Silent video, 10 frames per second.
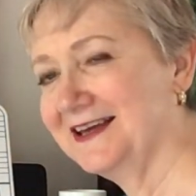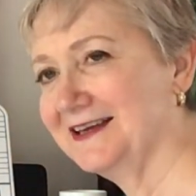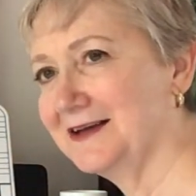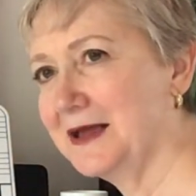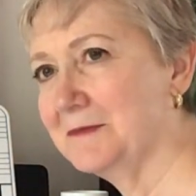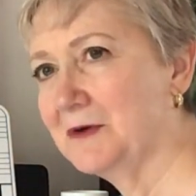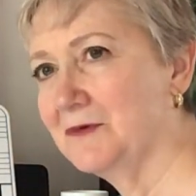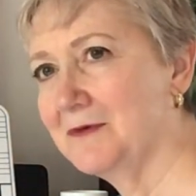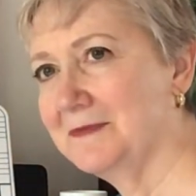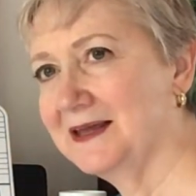and I am a
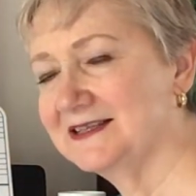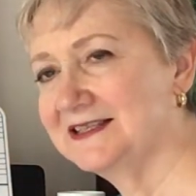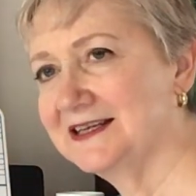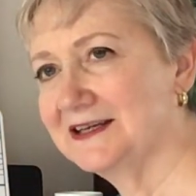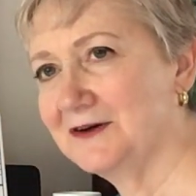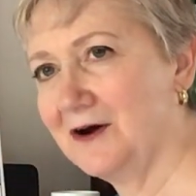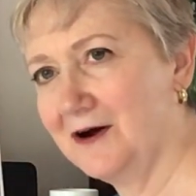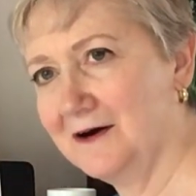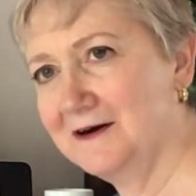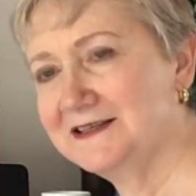romantic at
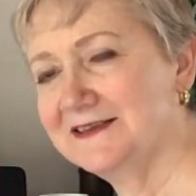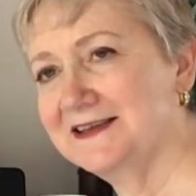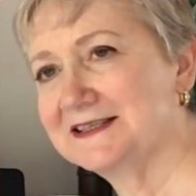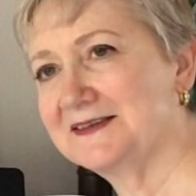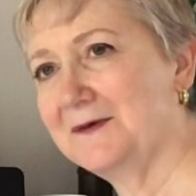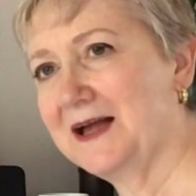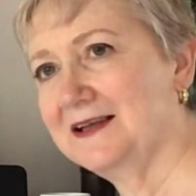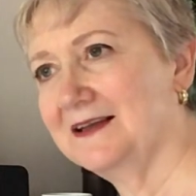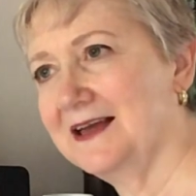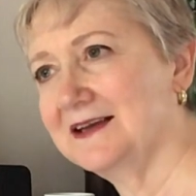heart, and that's why I
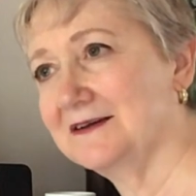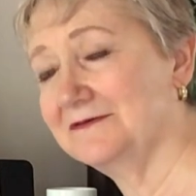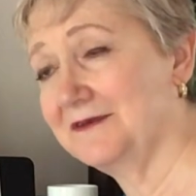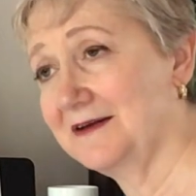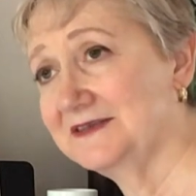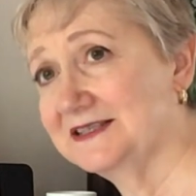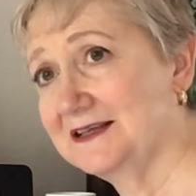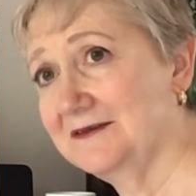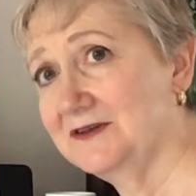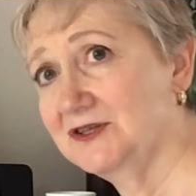like
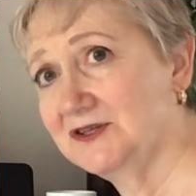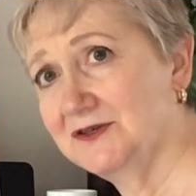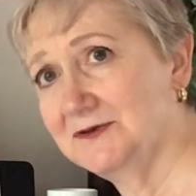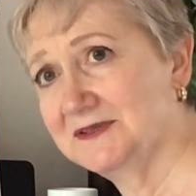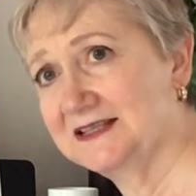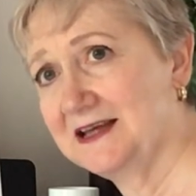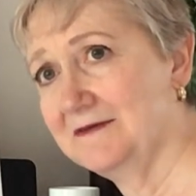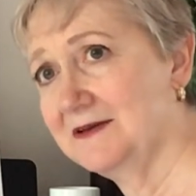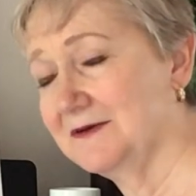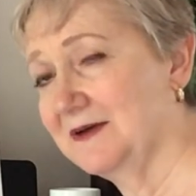5-7 and
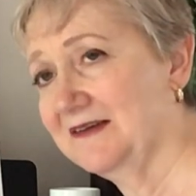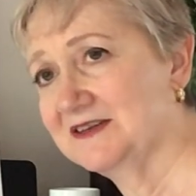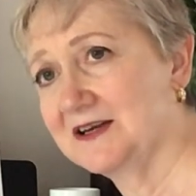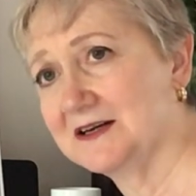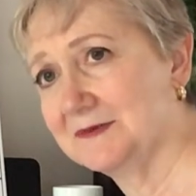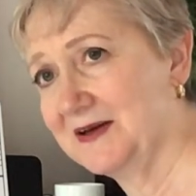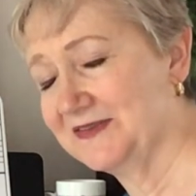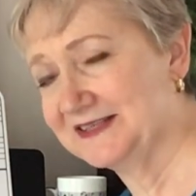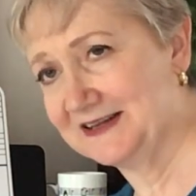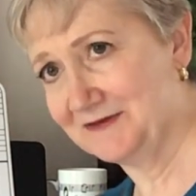2-7, and we haven't talked about
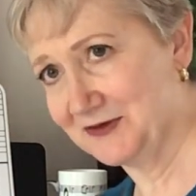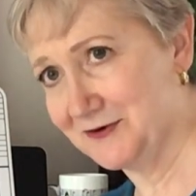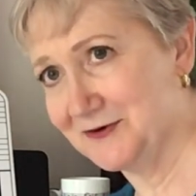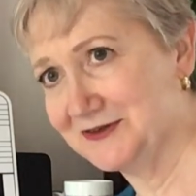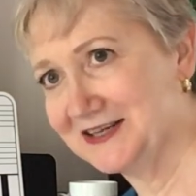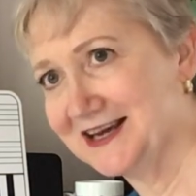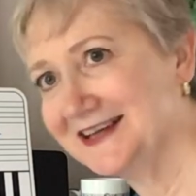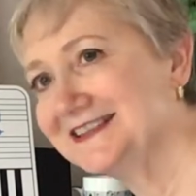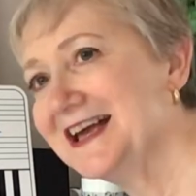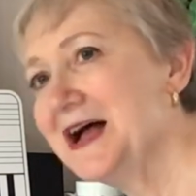the 7th chord
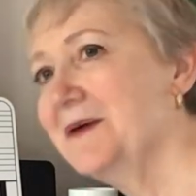yet,